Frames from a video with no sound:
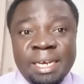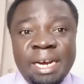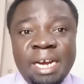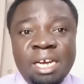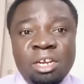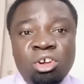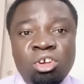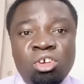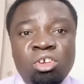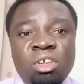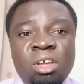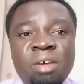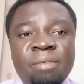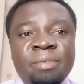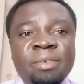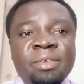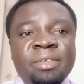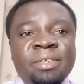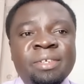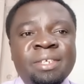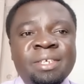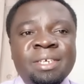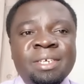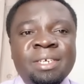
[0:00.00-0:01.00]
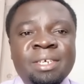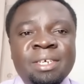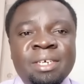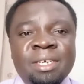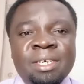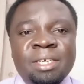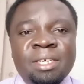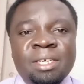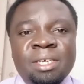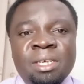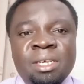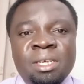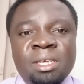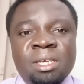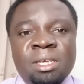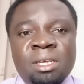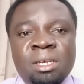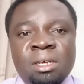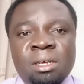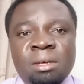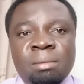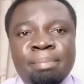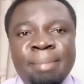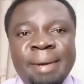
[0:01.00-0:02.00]
I don't know your views,
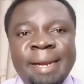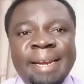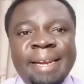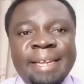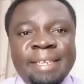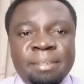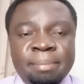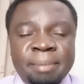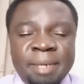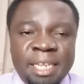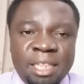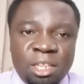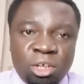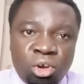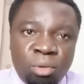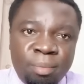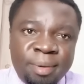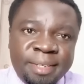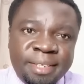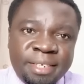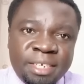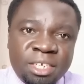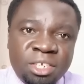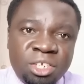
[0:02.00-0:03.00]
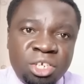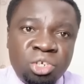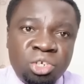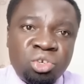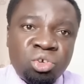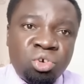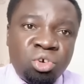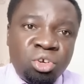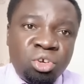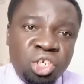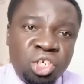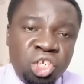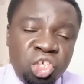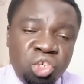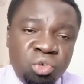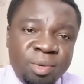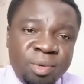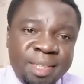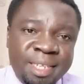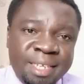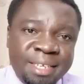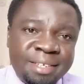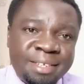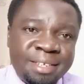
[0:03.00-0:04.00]
but let us meet in the comment section to continue
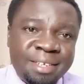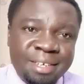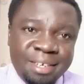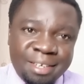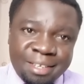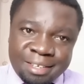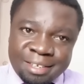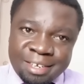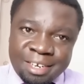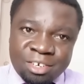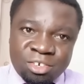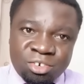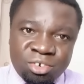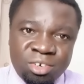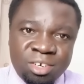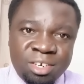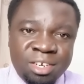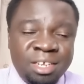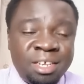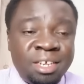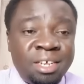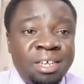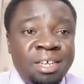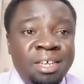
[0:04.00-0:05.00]
with this discussion.